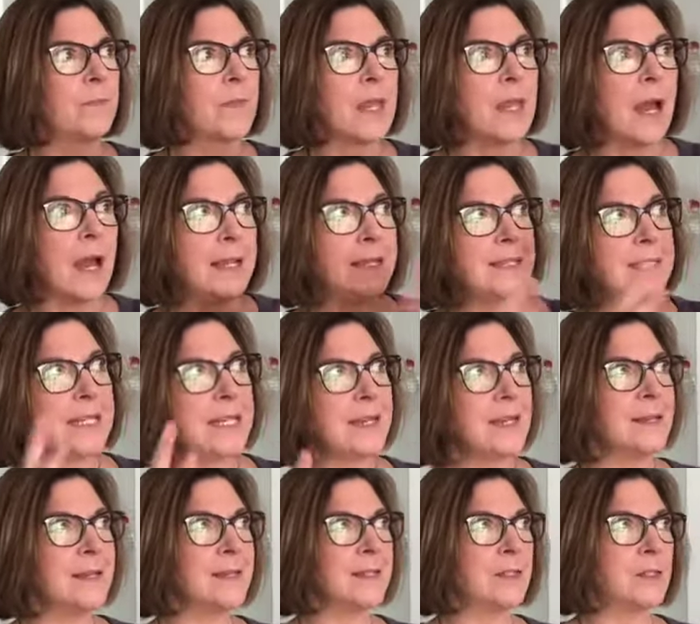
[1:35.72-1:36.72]

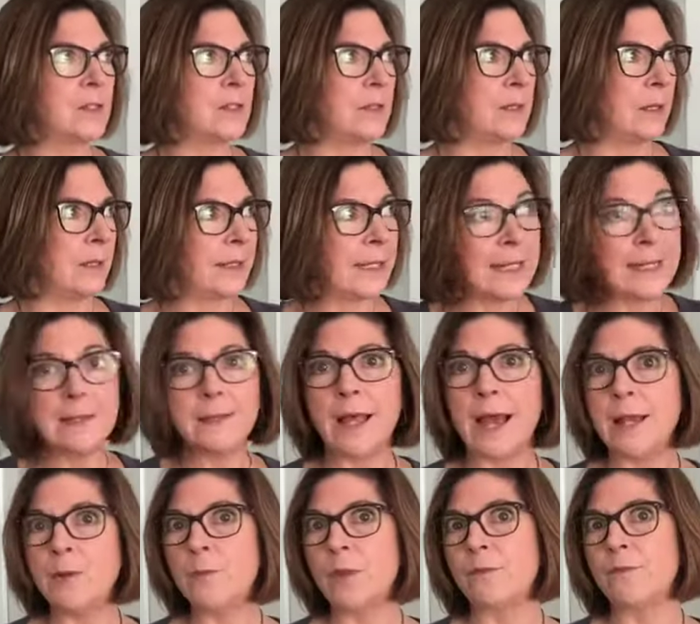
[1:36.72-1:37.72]
ideas, get in
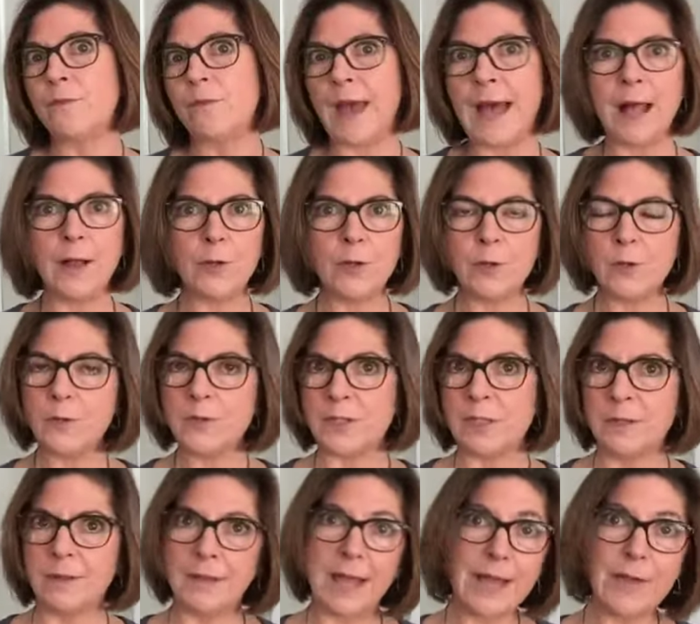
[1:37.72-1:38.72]
line with values
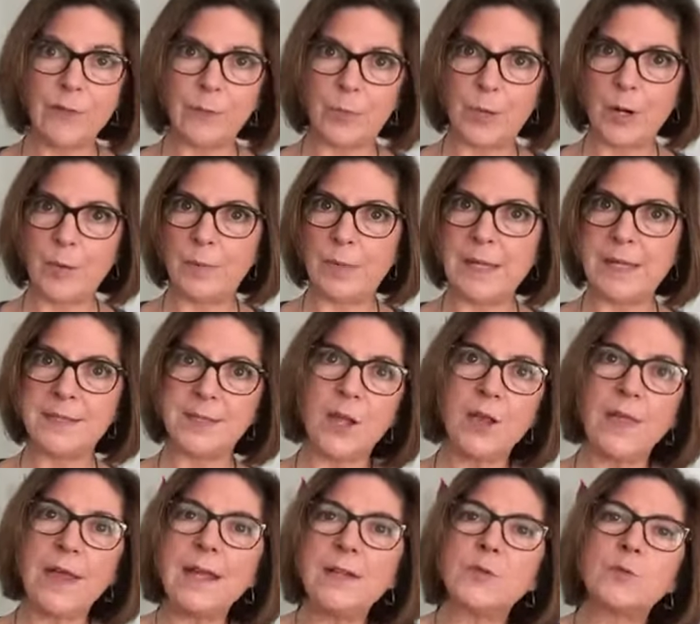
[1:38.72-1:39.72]
and life purpose. All
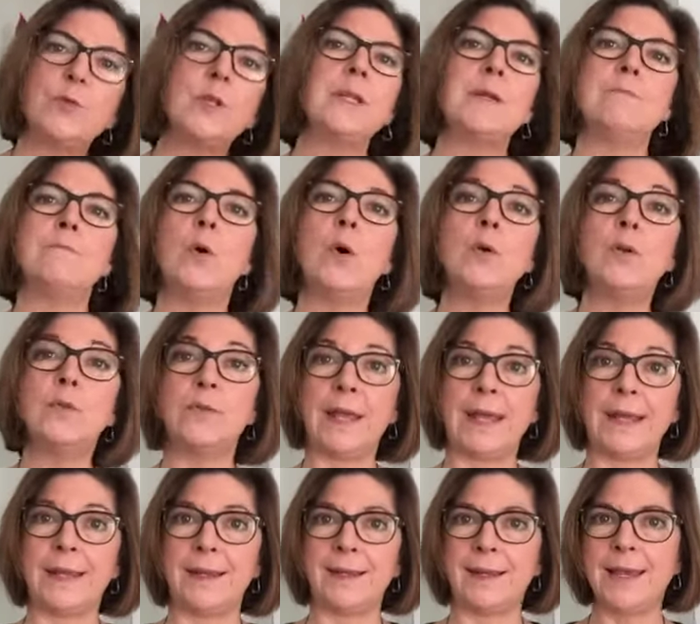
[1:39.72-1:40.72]
that is really
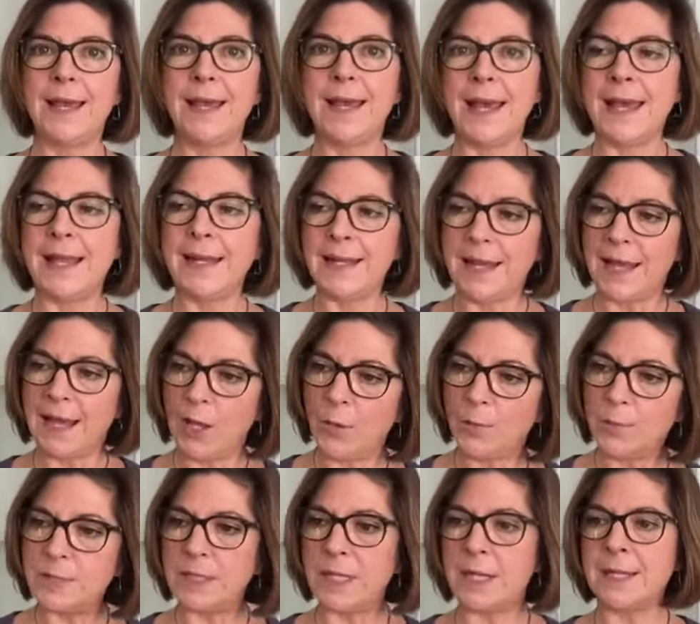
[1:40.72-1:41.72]
motivating, and it
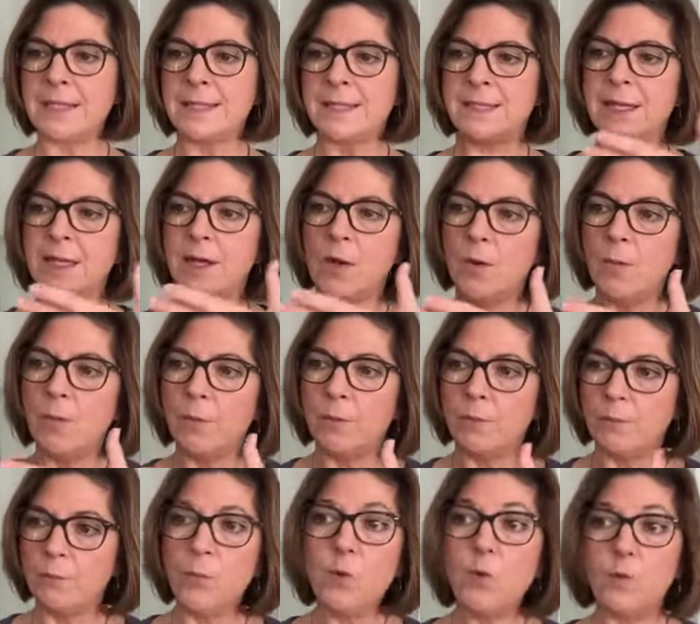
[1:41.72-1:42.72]
helps us
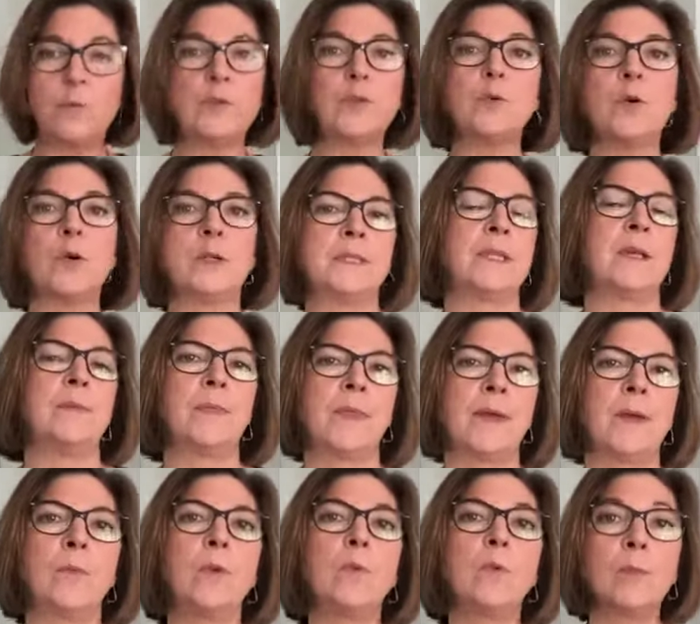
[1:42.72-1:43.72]
move towards
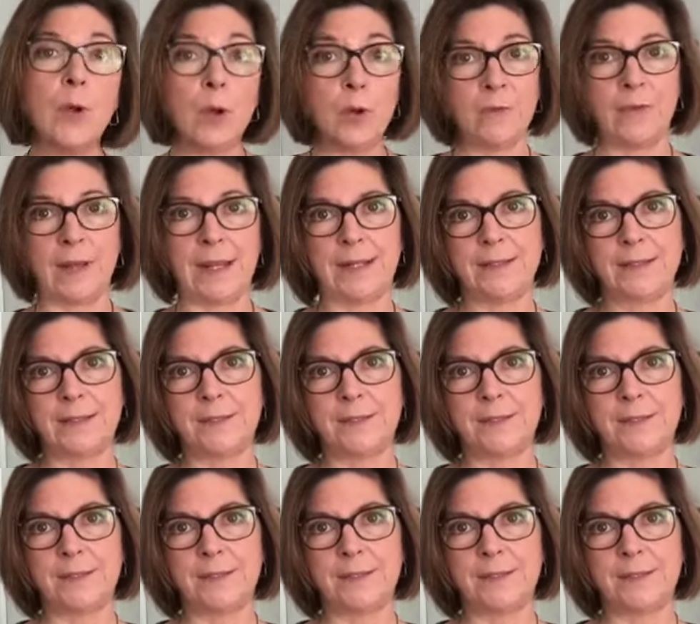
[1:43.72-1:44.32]
something when we're motivated.